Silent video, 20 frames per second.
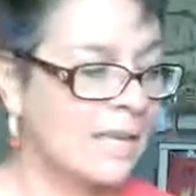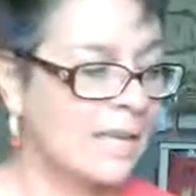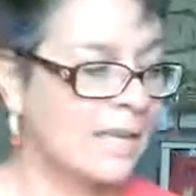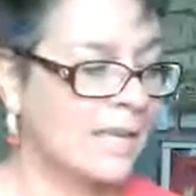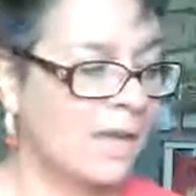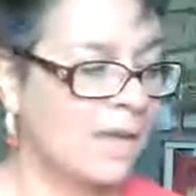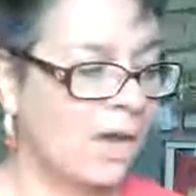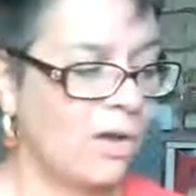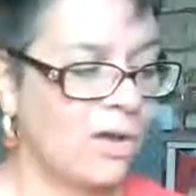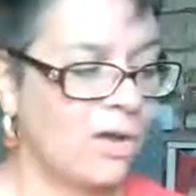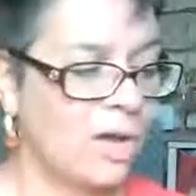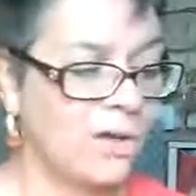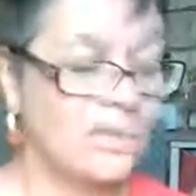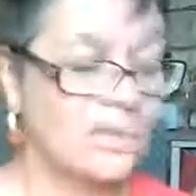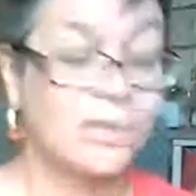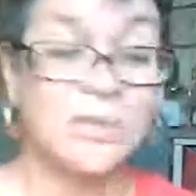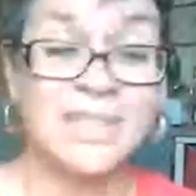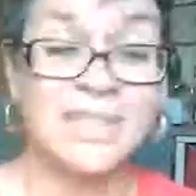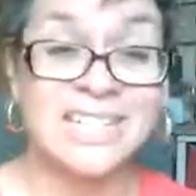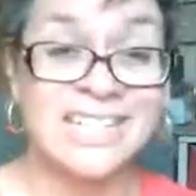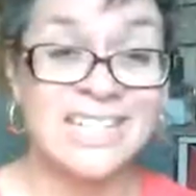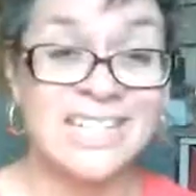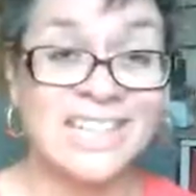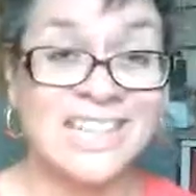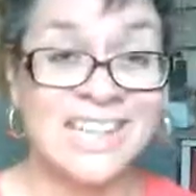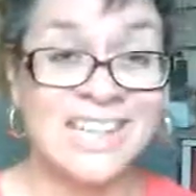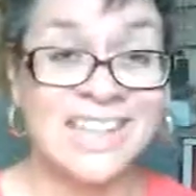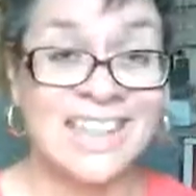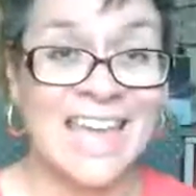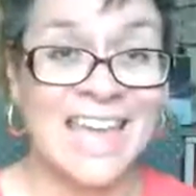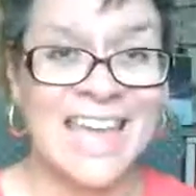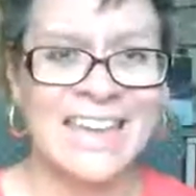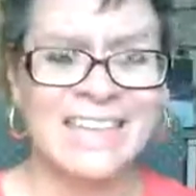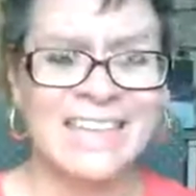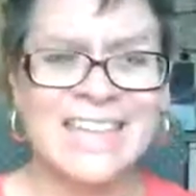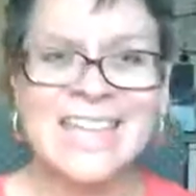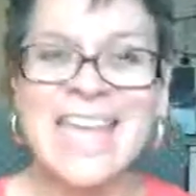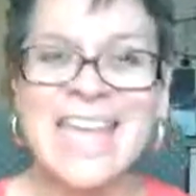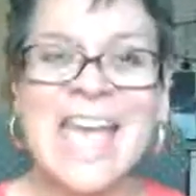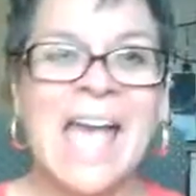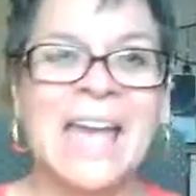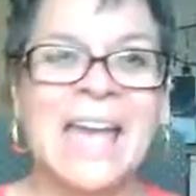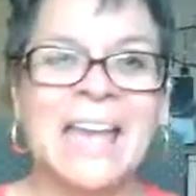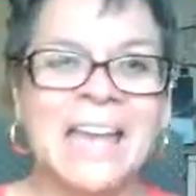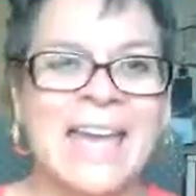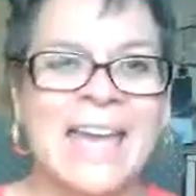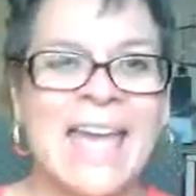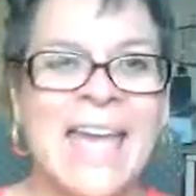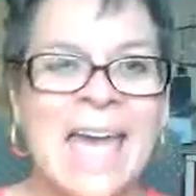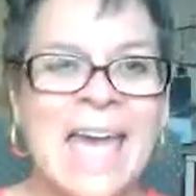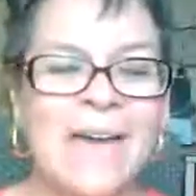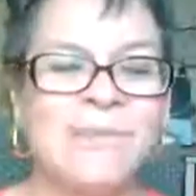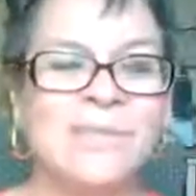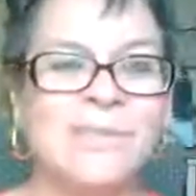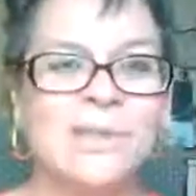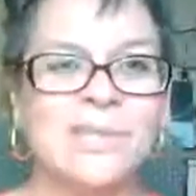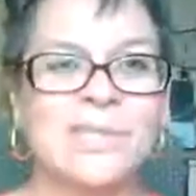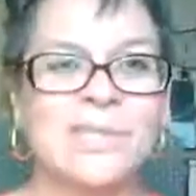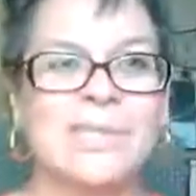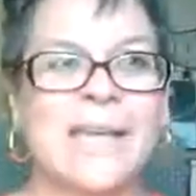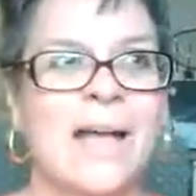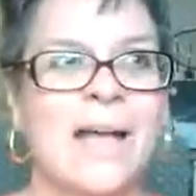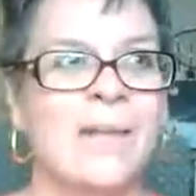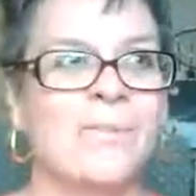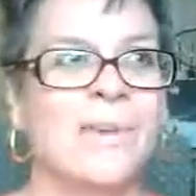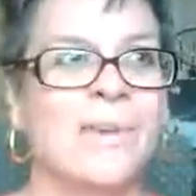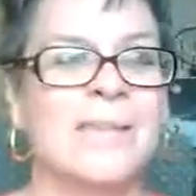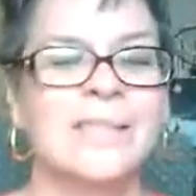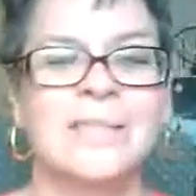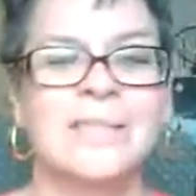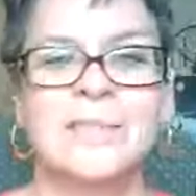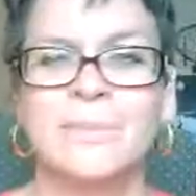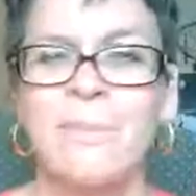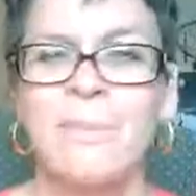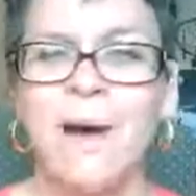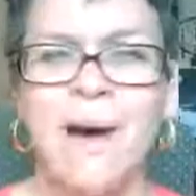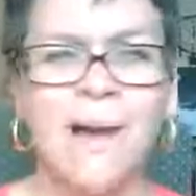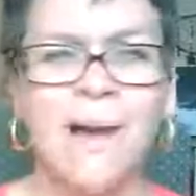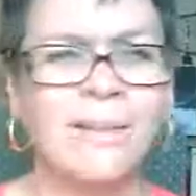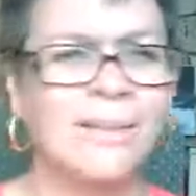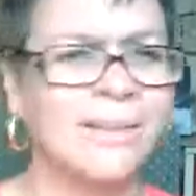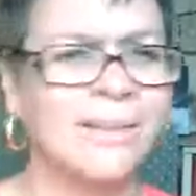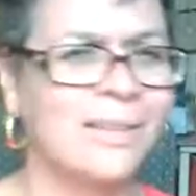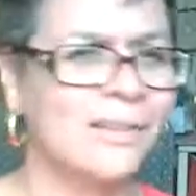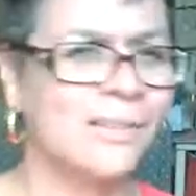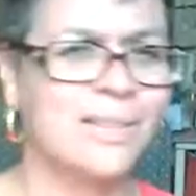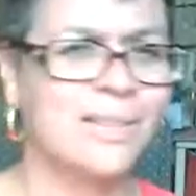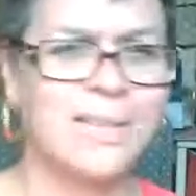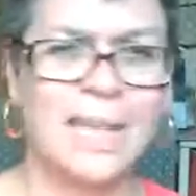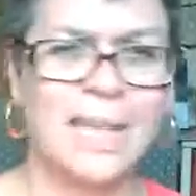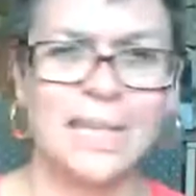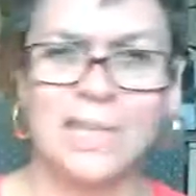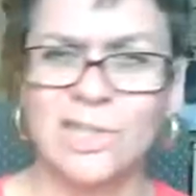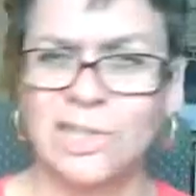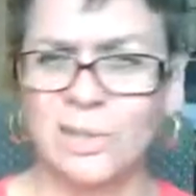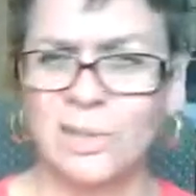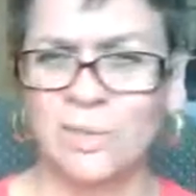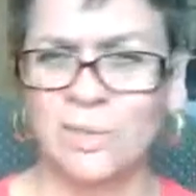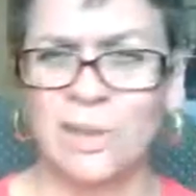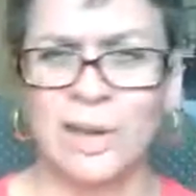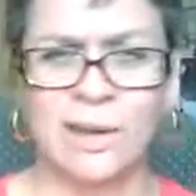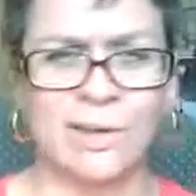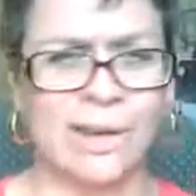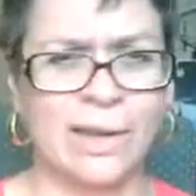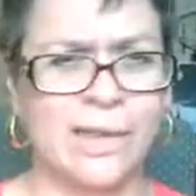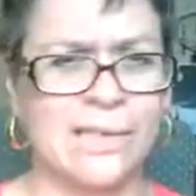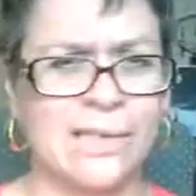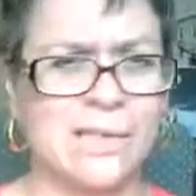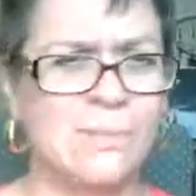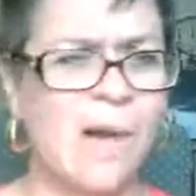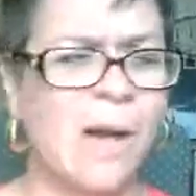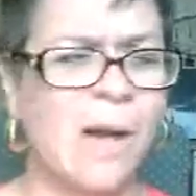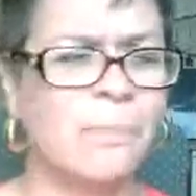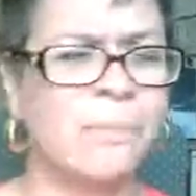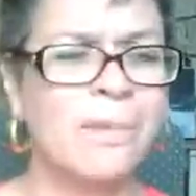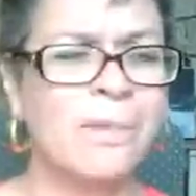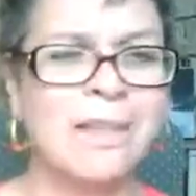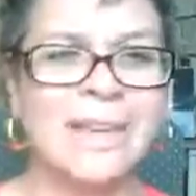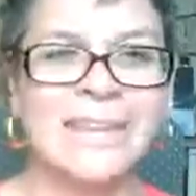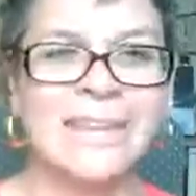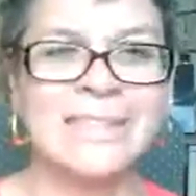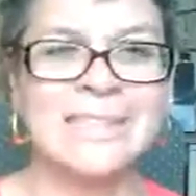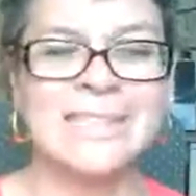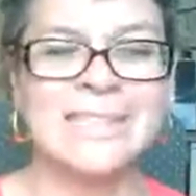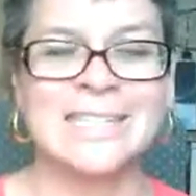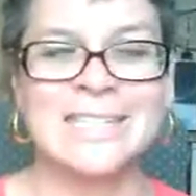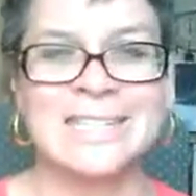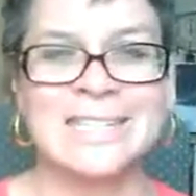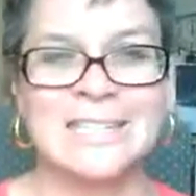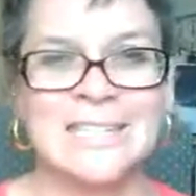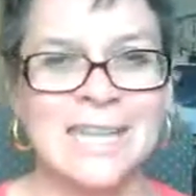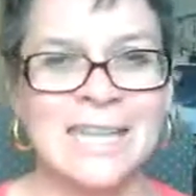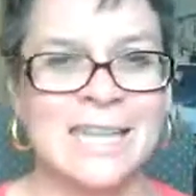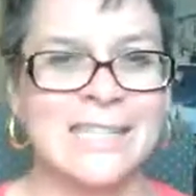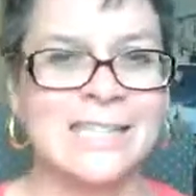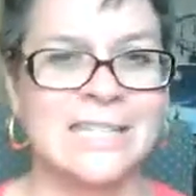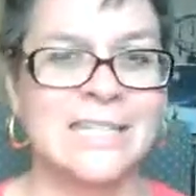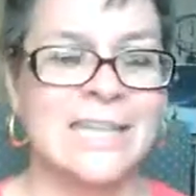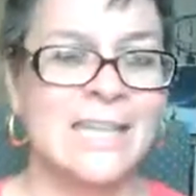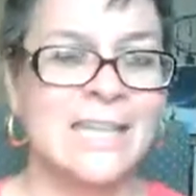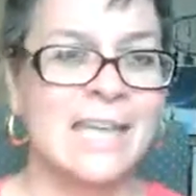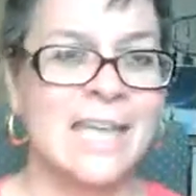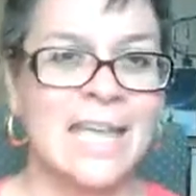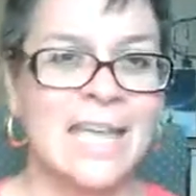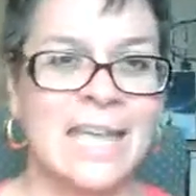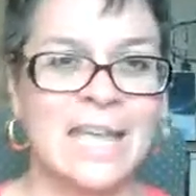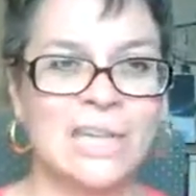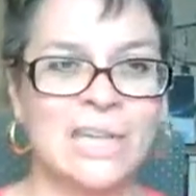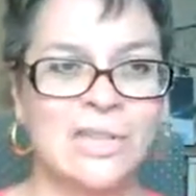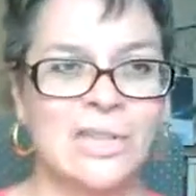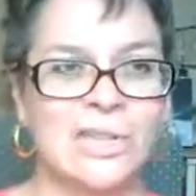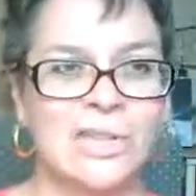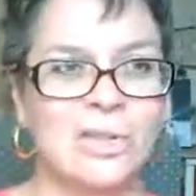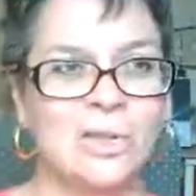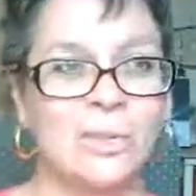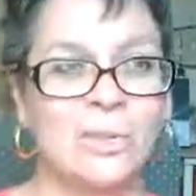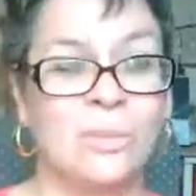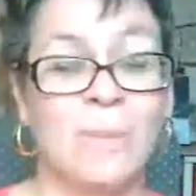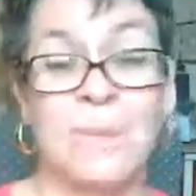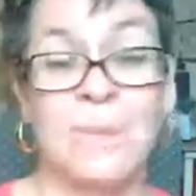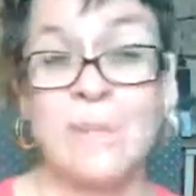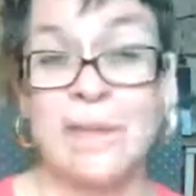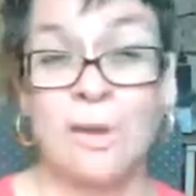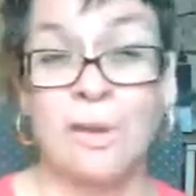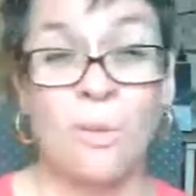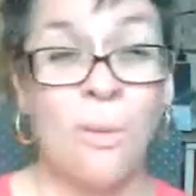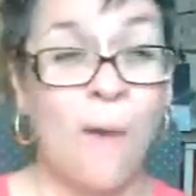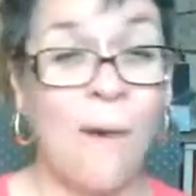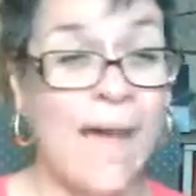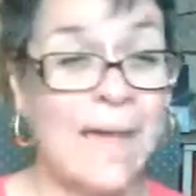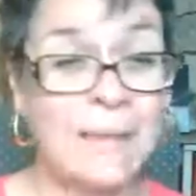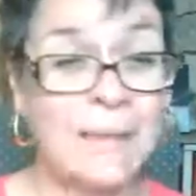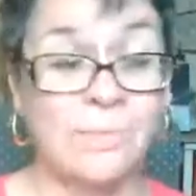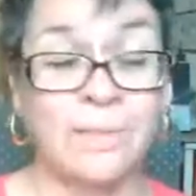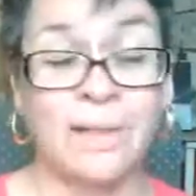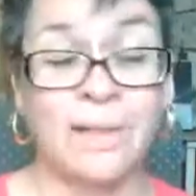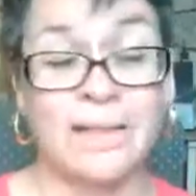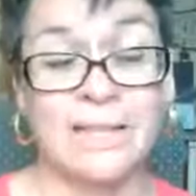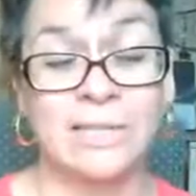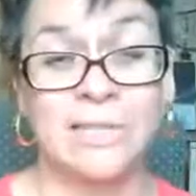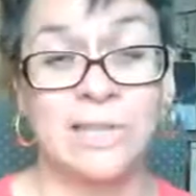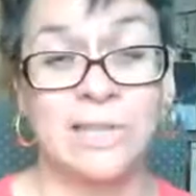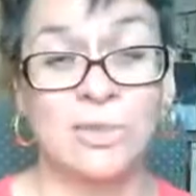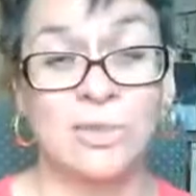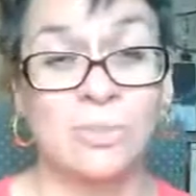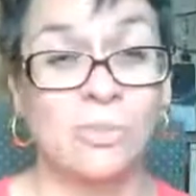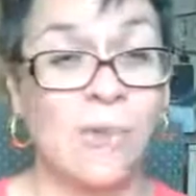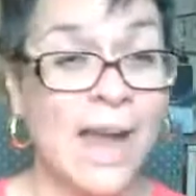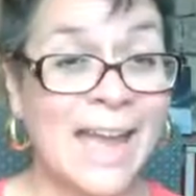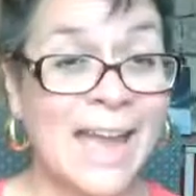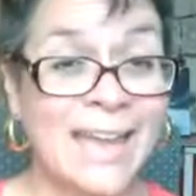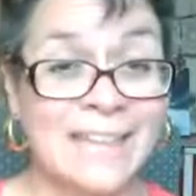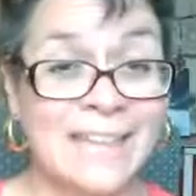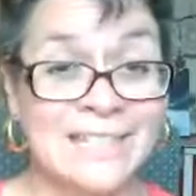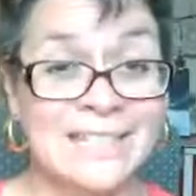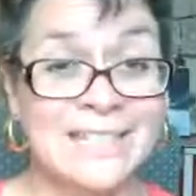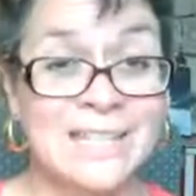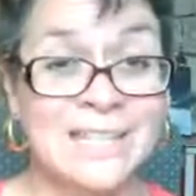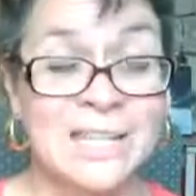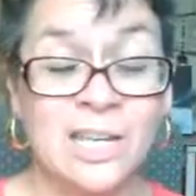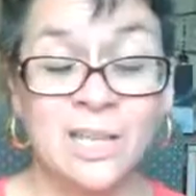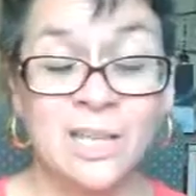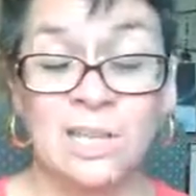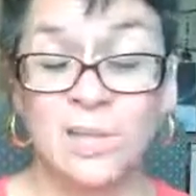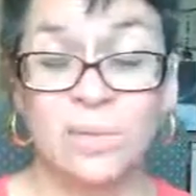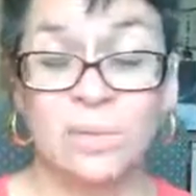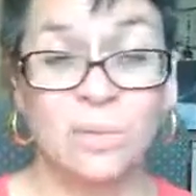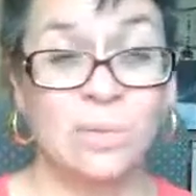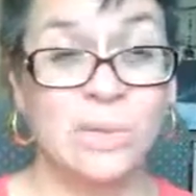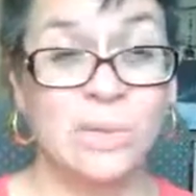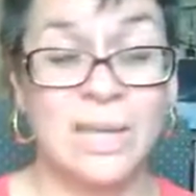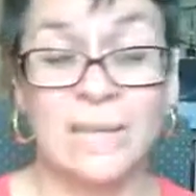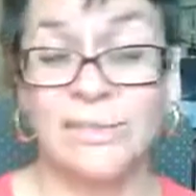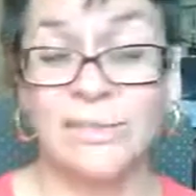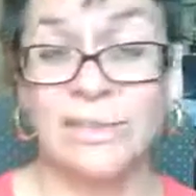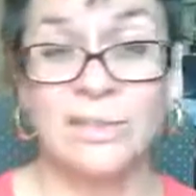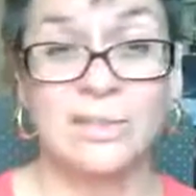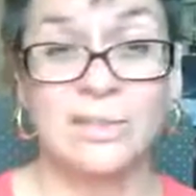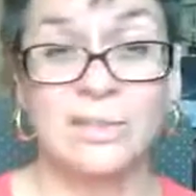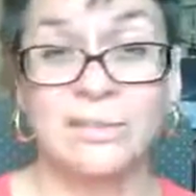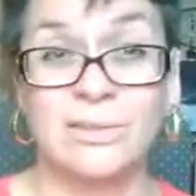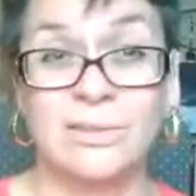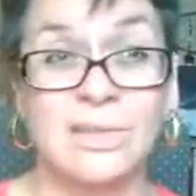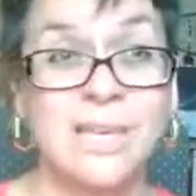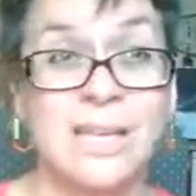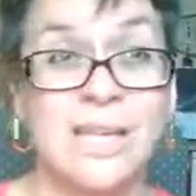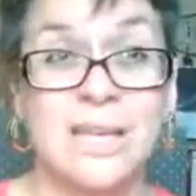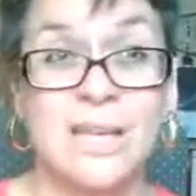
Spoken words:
Now, also, in addition to that, have yourself a small little sanctuary, a small place to sit into, maybe a quiet place to write, to even,